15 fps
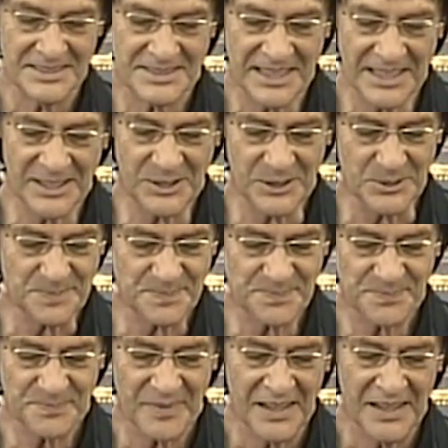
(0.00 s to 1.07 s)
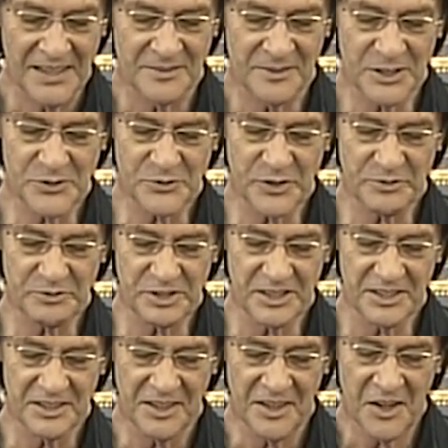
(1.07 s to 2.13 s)
Thank you. Verse
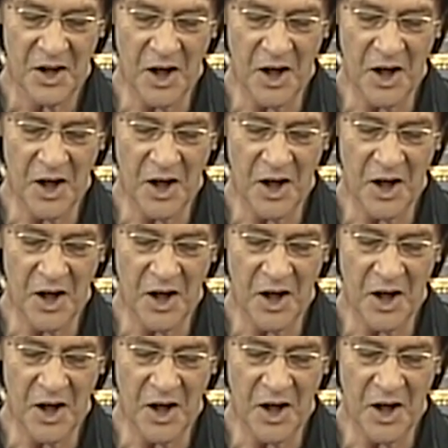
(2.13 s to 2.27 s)
15,